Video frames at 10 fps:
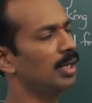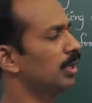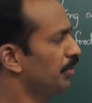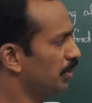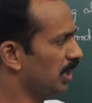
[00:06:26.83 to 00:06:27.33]

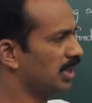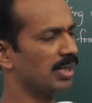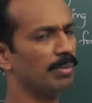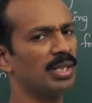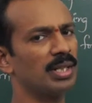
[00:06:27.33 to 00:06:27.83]
If you take
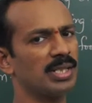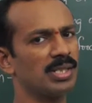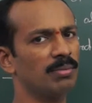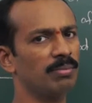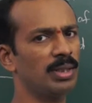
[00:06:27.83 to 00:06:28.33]
some other
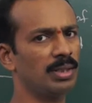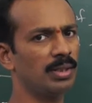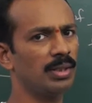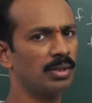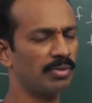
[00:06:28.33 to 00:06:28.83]
example,
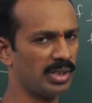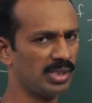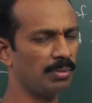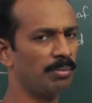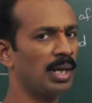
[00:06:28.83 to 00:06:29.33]
for
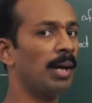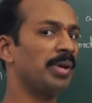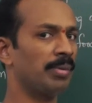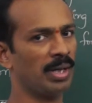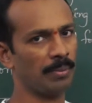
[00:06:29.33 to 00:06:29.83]
example
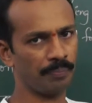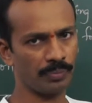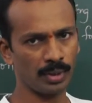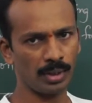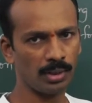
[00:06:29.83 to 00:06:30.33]
amoeba,
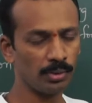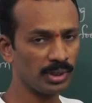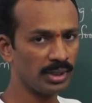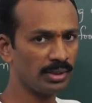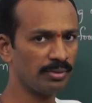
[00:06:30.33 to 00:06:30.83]
how
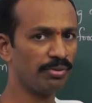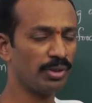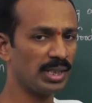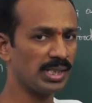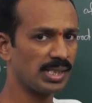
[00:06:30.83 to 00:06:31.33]
the
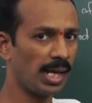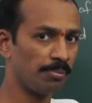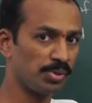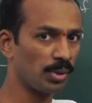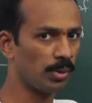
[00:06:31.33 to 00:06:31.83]
food is
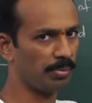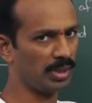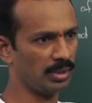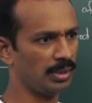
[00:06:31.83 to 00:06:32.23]
absorbed?